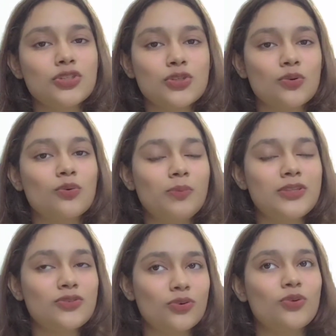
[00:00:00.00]
So
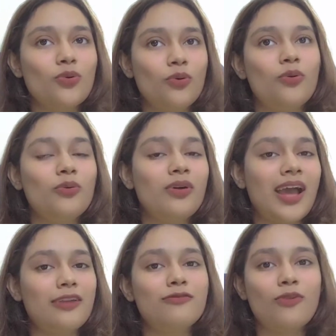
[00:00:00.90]
please don't go
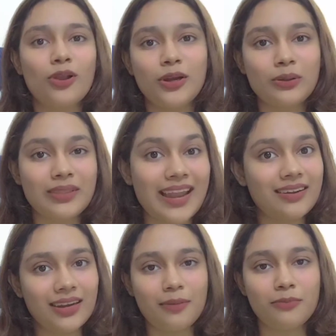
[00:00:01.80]
and fall into that
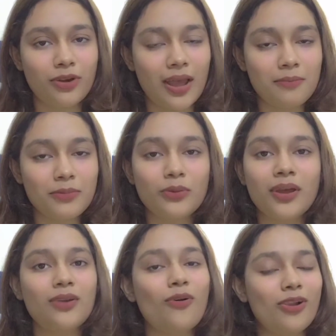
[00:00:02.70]
name trap. You
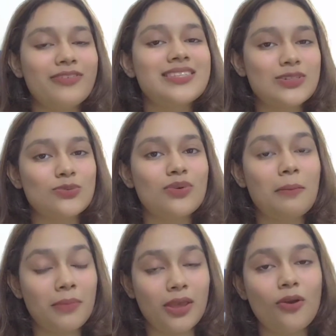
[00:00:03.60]
can always do
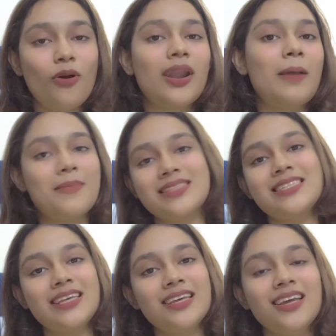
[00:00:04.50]
MA or MSc.
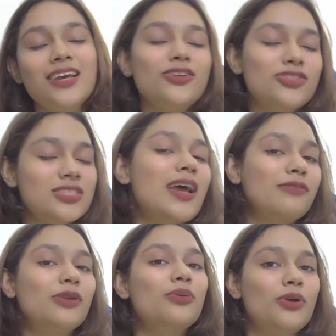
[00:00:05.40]
You just have
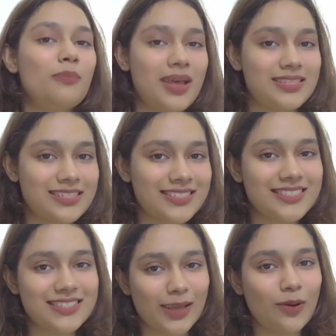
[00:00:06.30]
to do your Masters
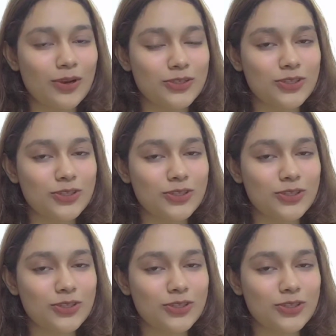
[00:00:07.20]
in Psychology.